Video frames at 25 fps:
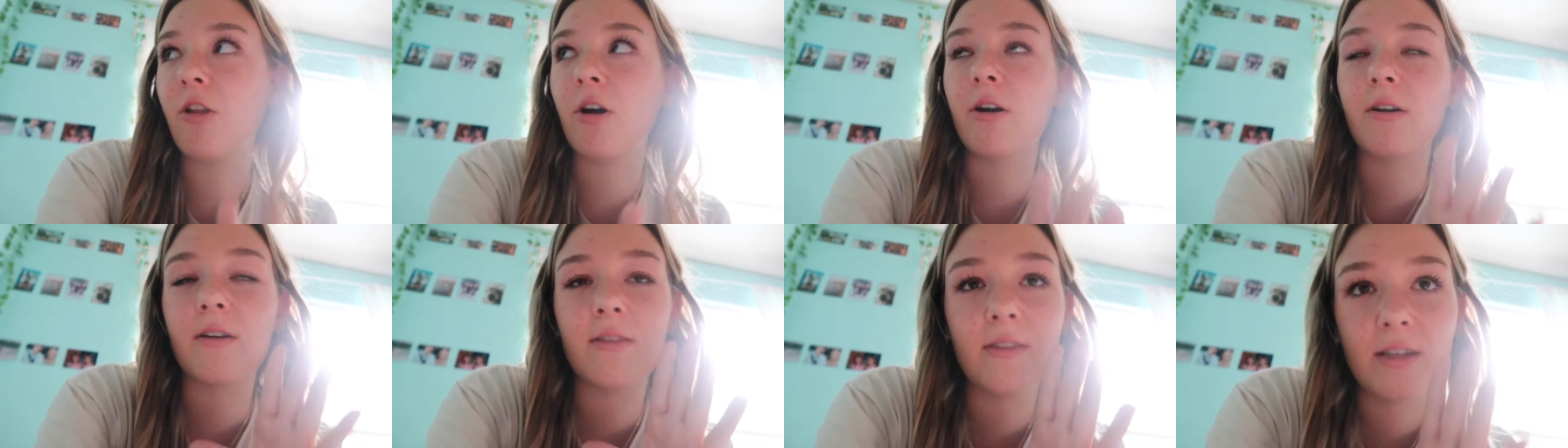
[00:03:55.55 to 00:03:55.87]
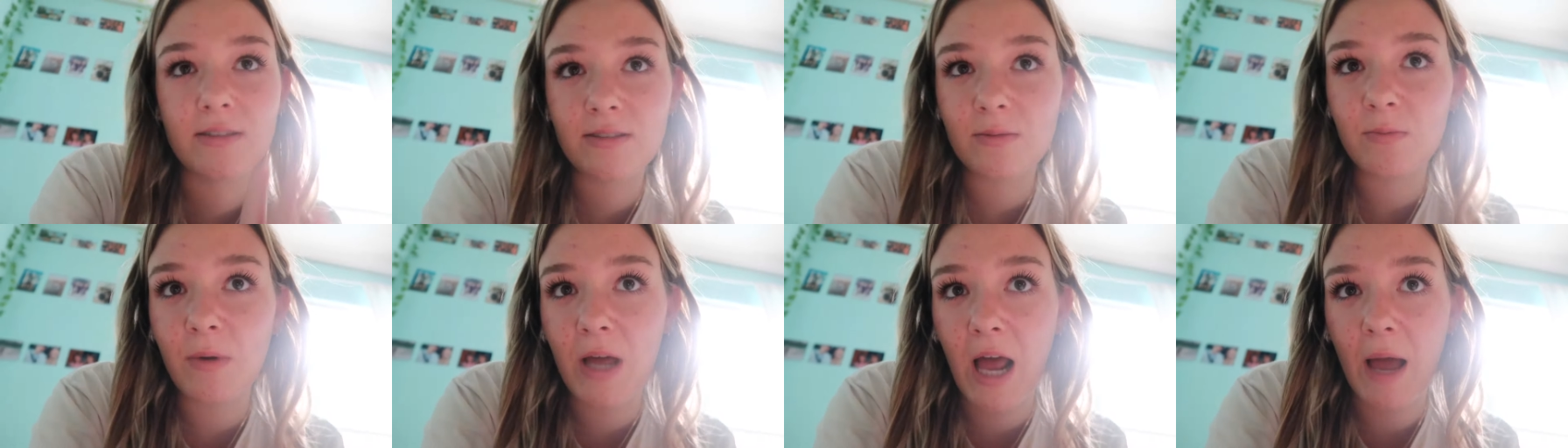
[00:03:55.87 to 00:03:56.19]
look,
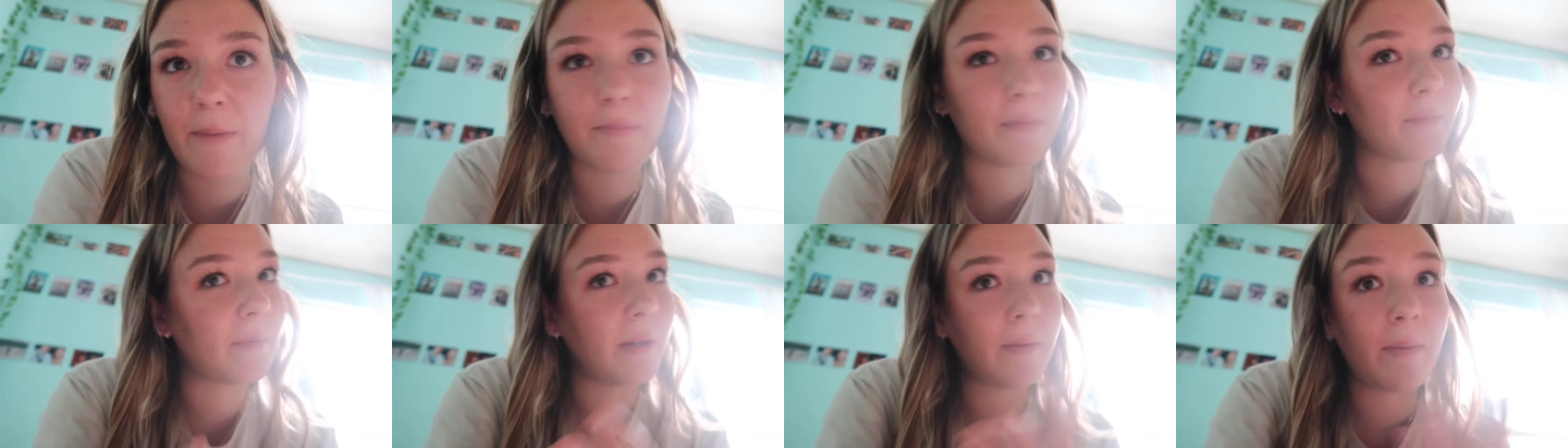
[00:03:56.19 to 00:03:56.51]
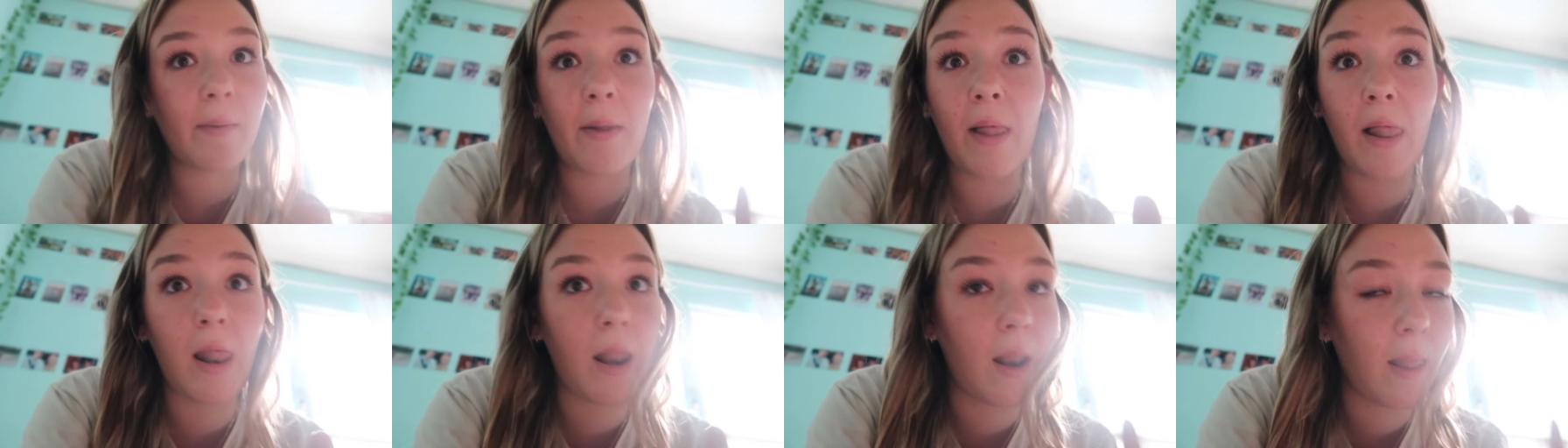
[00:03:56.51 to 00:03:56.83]
this is what happened, blah,
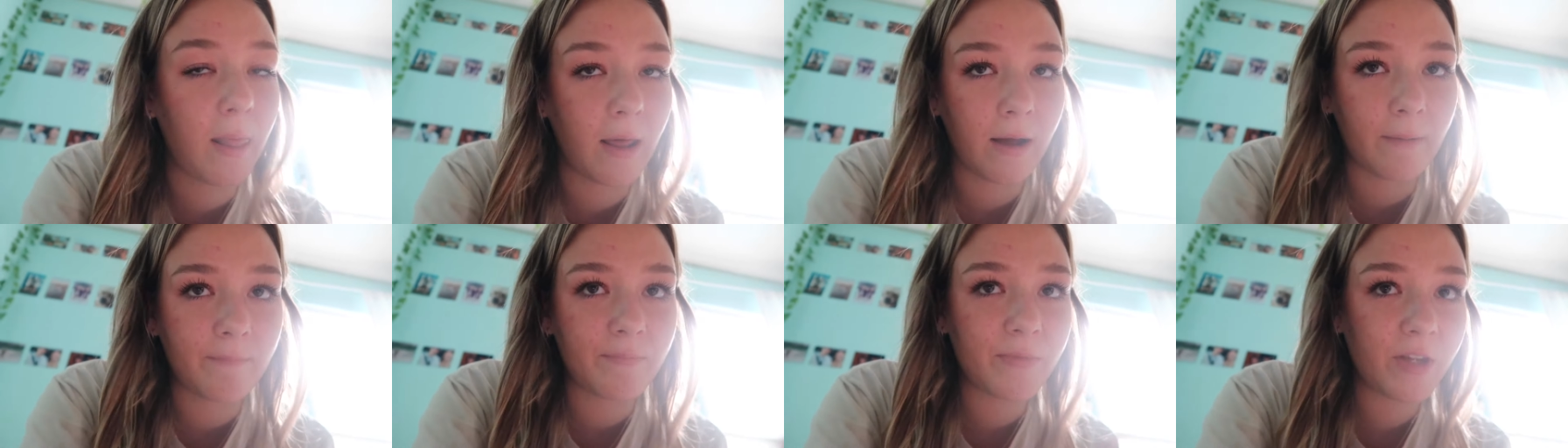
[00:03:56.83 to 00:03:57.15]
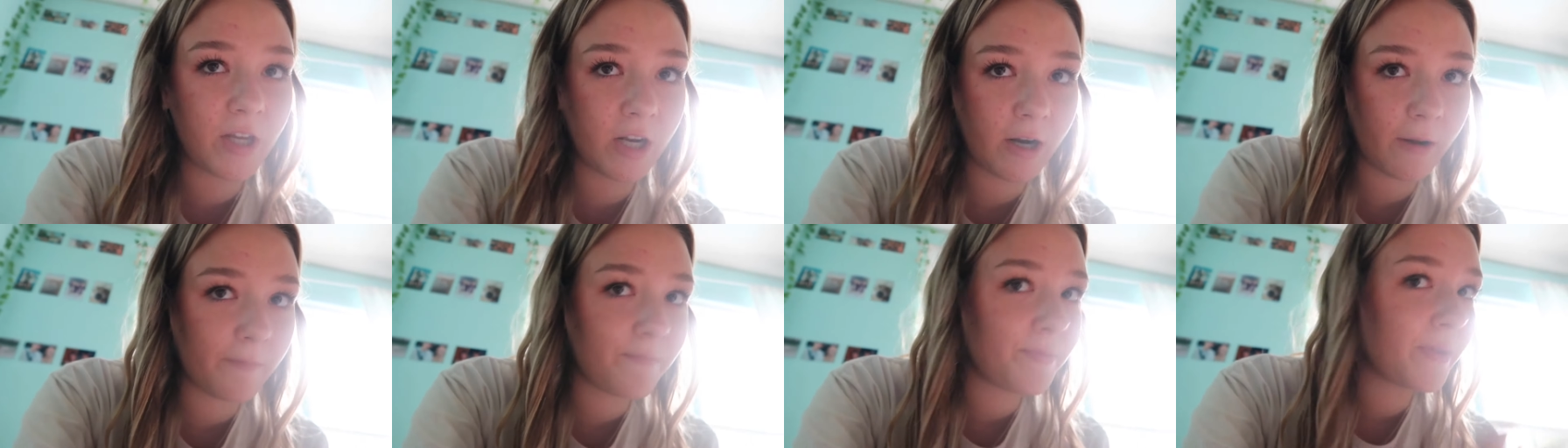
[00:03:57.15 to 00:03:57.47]
blah, blah, blah, blah.
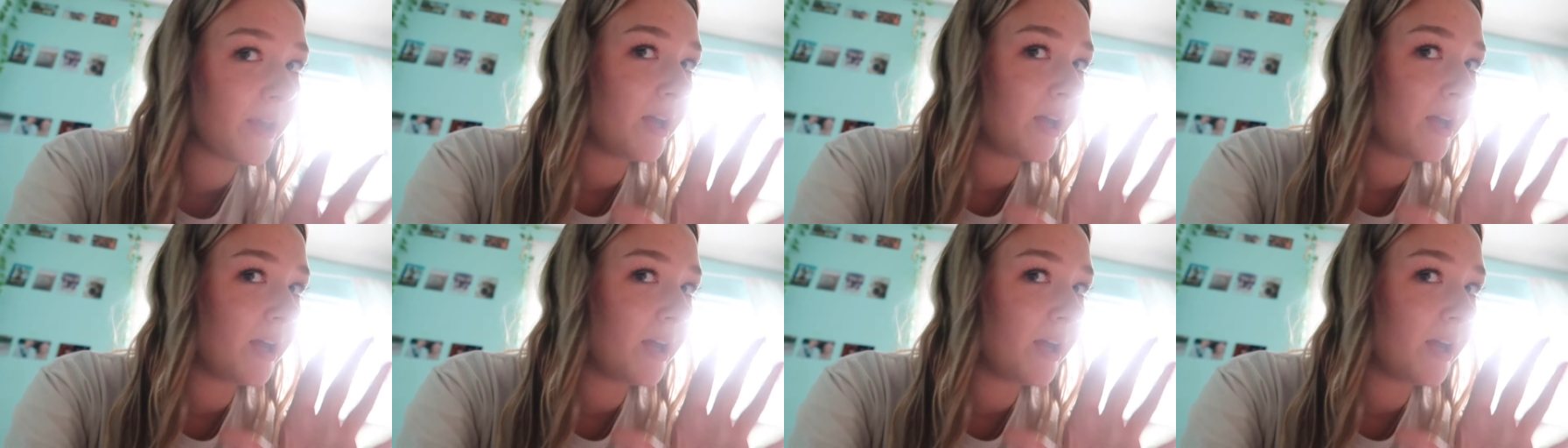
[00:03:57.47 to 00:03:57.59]
You know?